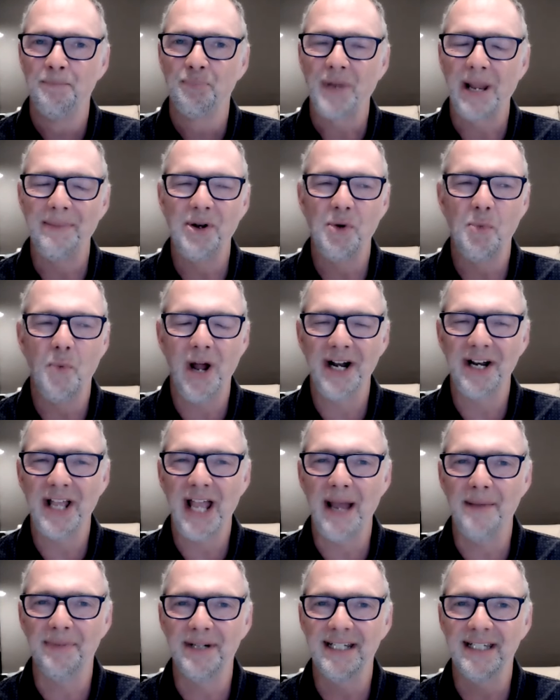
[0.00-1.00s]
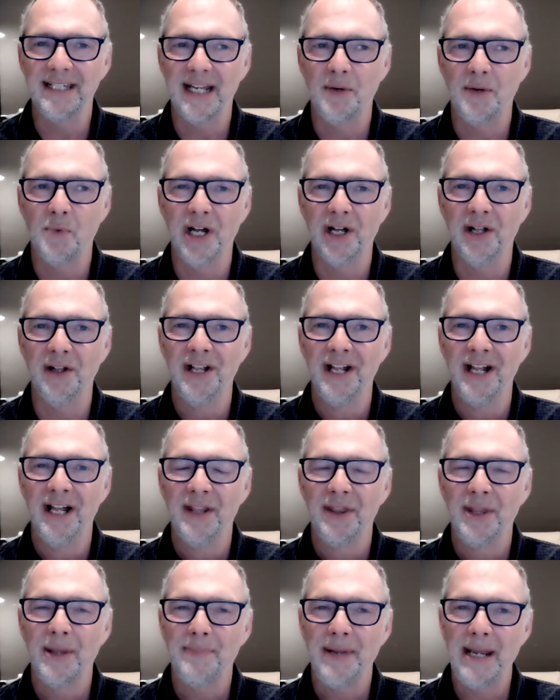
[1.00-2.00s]
I mean, one company said, well,
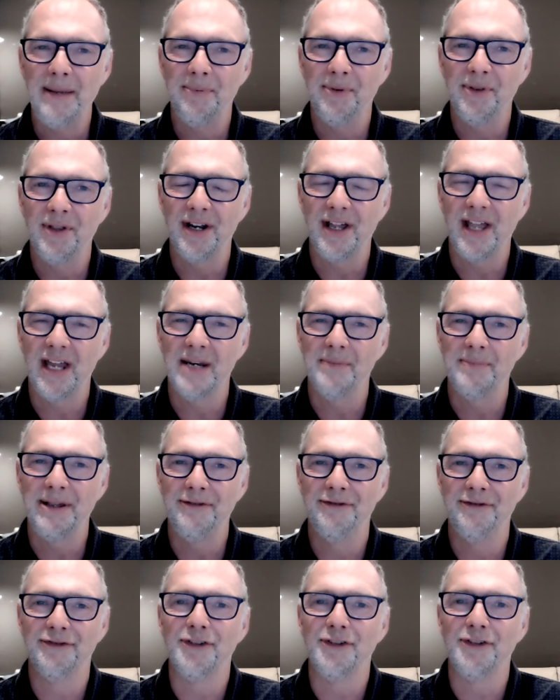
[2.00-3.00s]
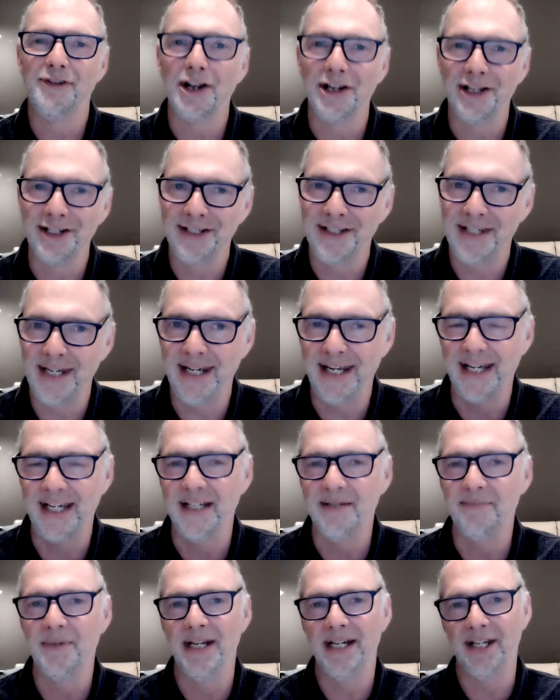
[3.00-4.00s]
the people that are going to be
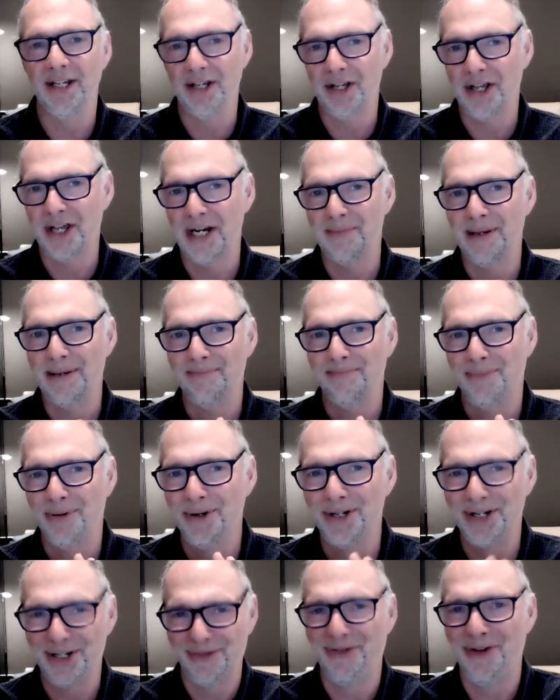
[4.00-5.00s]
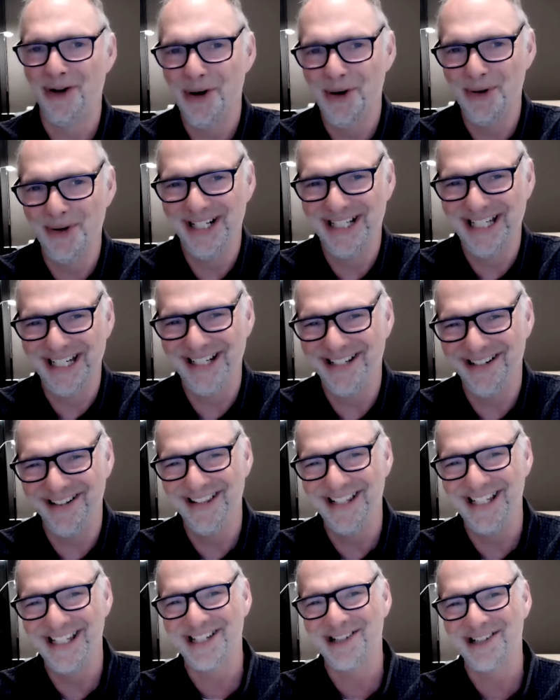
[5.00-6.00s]
volunteered, meaning you're going to be pushed forward to do
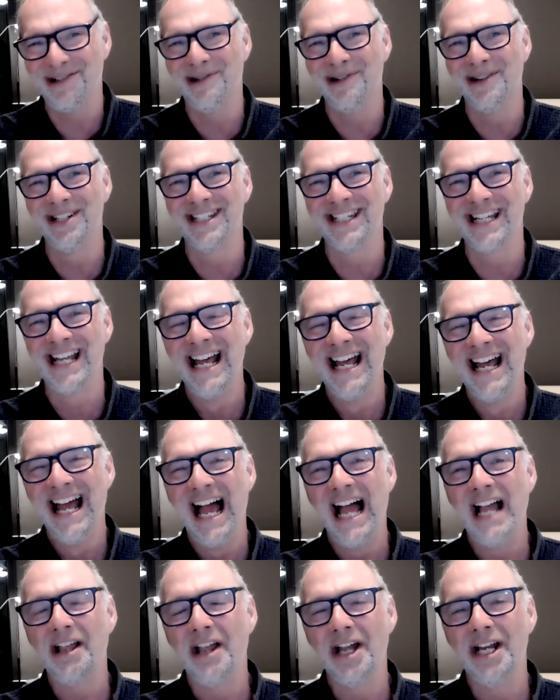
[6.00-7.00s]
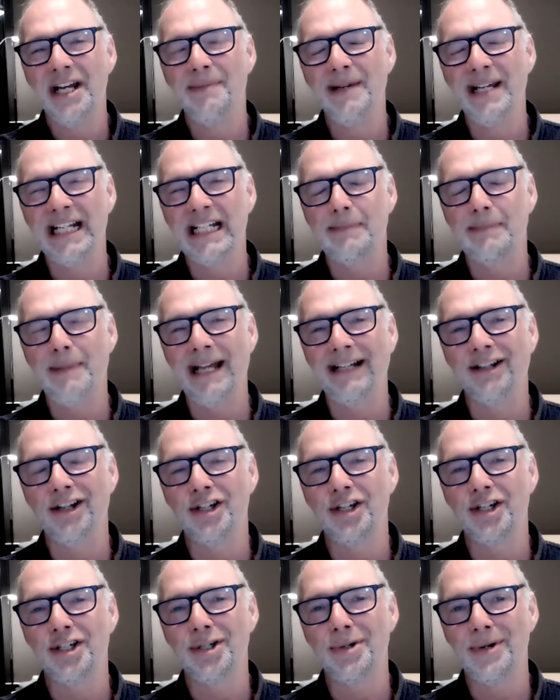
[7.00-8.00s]
this course, are going to be
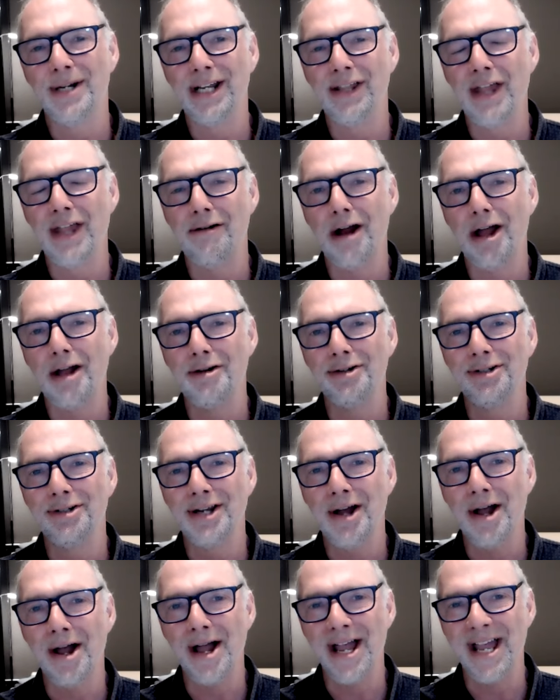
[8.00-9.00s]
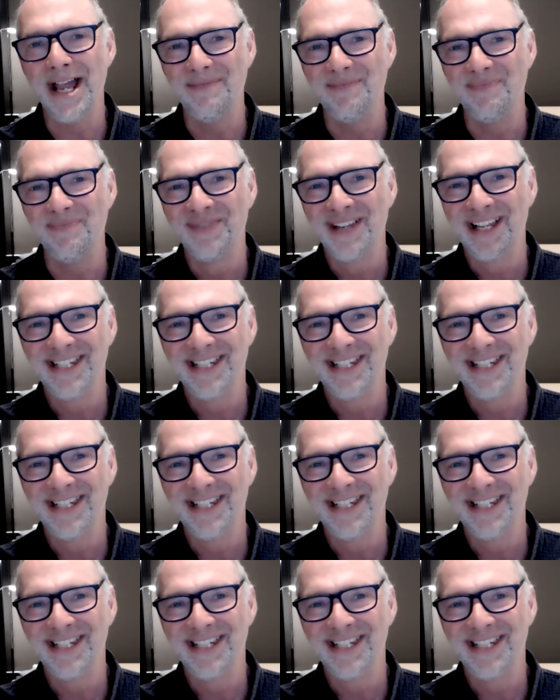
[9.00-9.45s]
expected to do it in their own time.